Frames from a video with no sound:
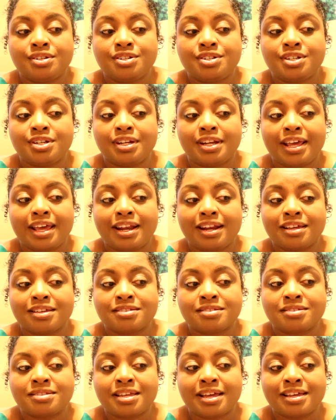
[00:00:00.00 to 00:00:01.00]

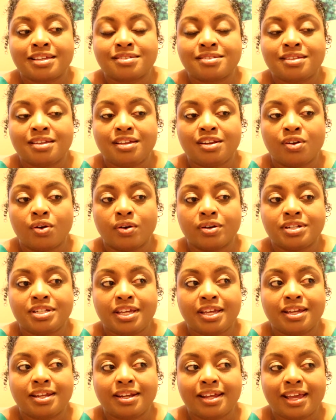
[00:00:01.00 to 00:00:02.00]
genetics testing or
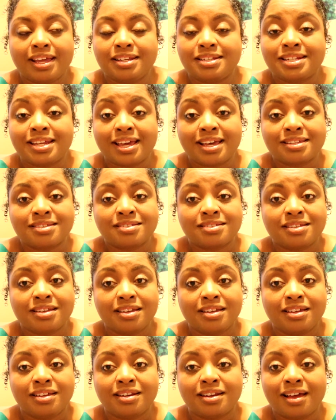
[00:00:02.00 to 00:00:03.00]
DNA
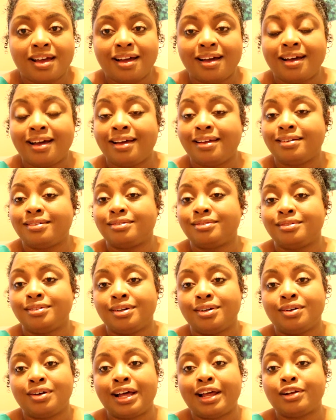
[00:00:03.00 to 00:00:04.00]
testing. I don't
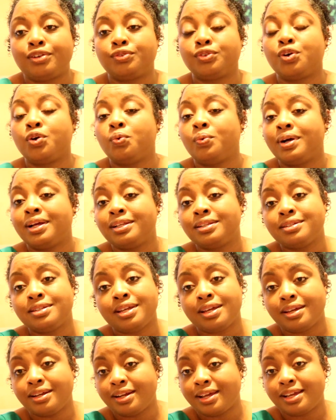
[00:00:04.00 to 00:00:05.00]
know. I don't know what
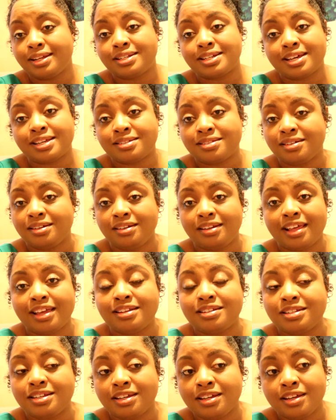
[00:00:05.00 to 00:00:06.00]
DNA testing they
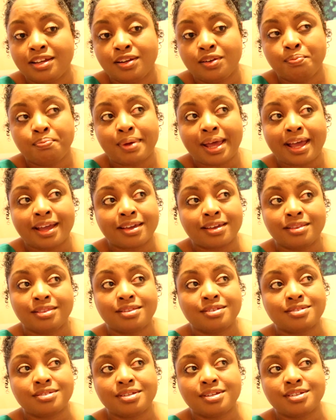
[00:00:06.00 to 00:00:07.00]
did back in
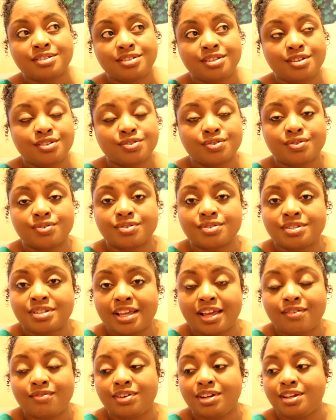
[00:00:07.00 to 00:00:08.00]
the 60s or
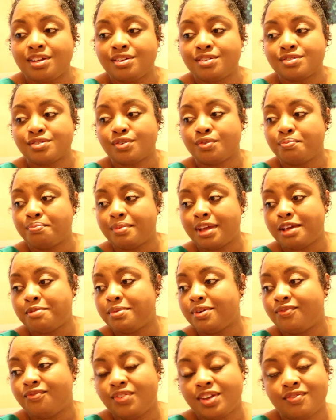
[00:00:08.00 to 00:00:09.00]
70s or
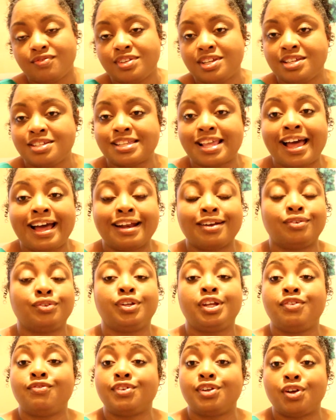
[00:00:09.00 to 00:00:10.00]
maybe 50s. I don't
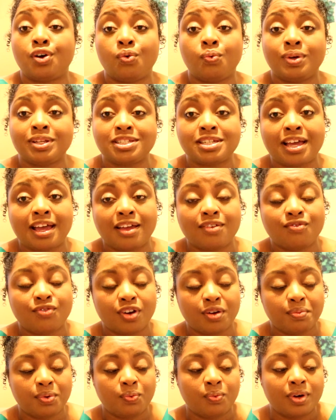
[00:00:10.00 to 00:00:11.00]
even know what time
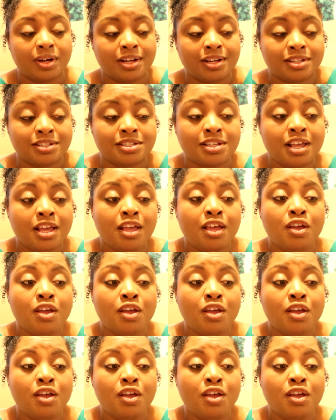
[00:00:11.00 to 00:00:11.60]
frame it was